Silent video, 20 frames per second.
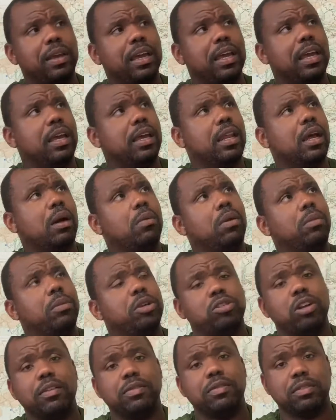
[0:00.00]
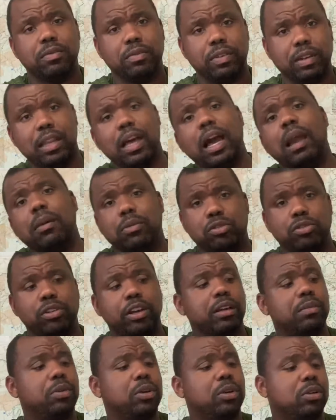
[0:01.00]
And I want to make sure I have some reliable
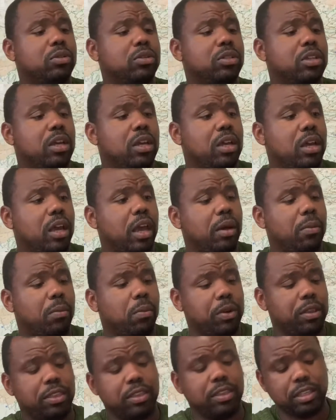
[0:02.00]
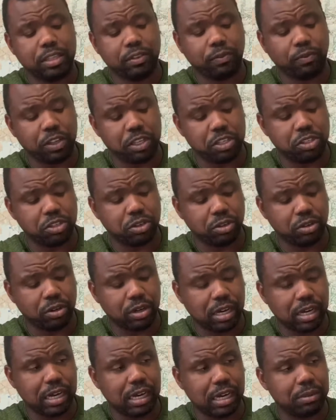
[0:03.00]
trekking poles. And with this feature,
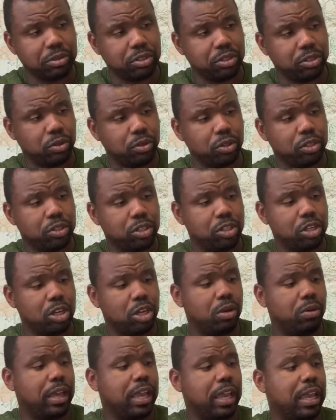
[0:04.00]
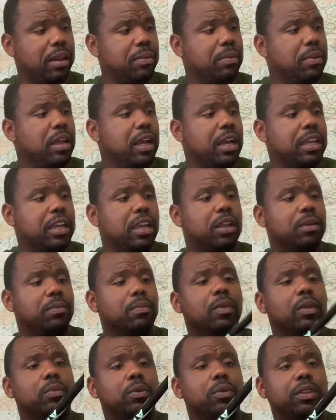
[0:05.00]
I'm still good to go. And again,
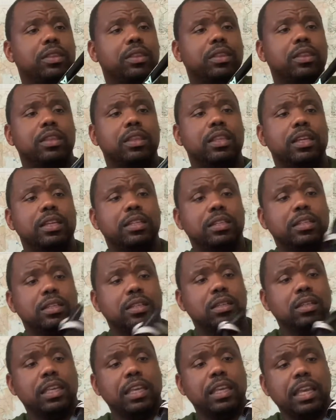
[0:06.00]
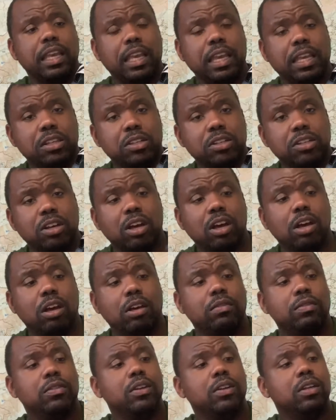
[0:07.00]
with this inch
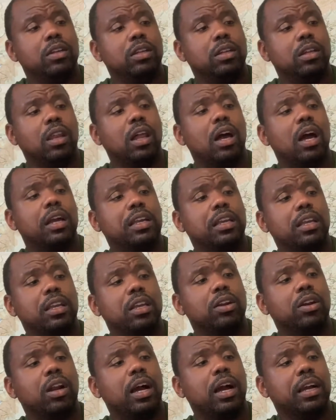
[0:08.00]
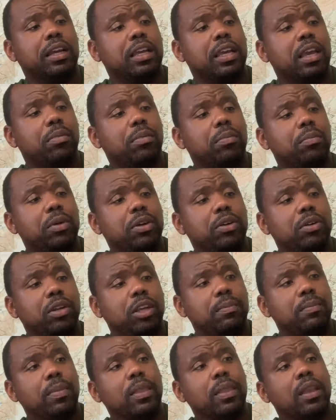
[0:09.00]
of locking and locking capability,
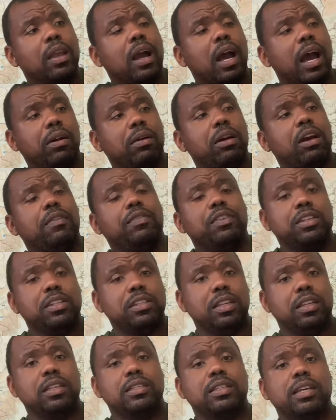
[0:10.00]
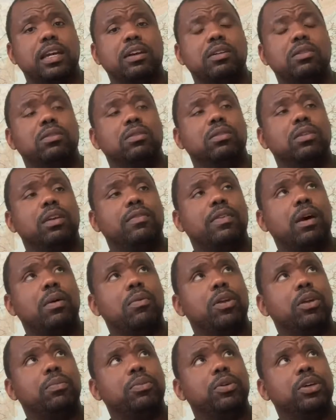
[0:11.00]
I don't have to extend this out. If I
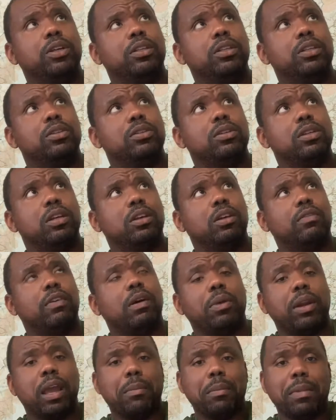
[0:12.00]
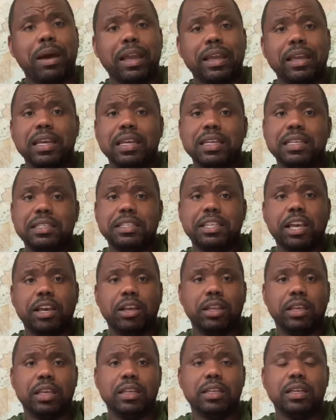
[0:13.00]
want to put, if I want to have my
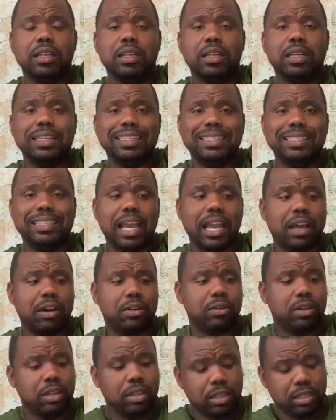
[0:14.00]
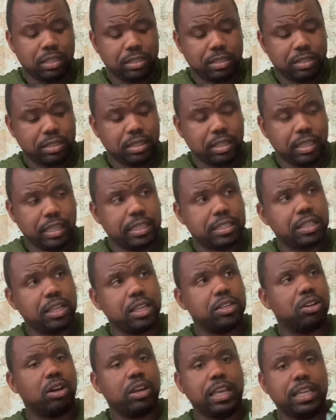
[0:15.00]
tail end down,
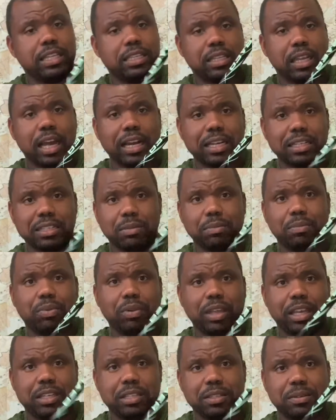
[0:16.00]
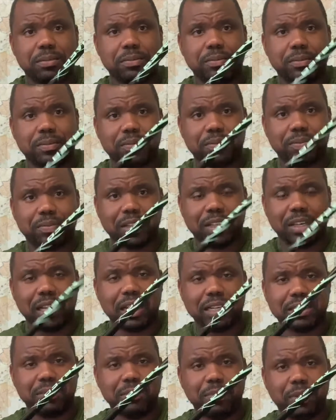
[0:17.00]
it's locked in place.
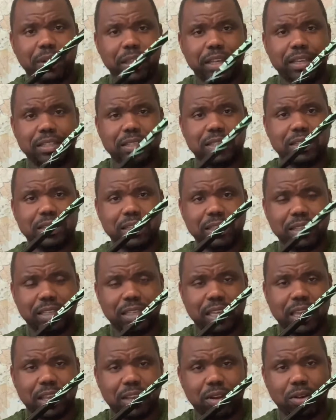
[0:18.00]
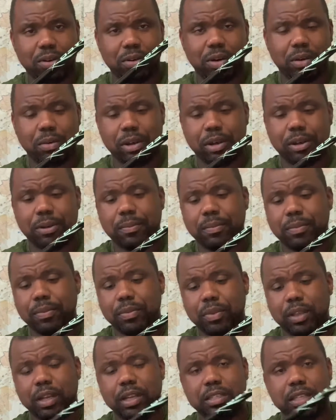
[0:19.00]
Locked in place. Can't go anywhere
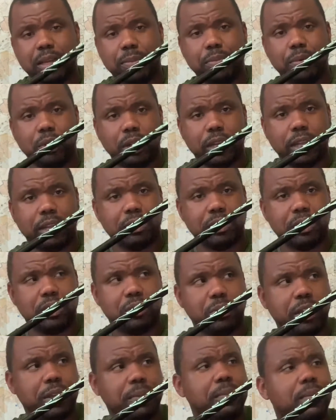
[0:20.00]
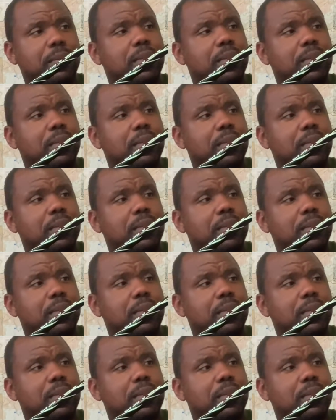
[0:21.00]
unless I pull it out this way.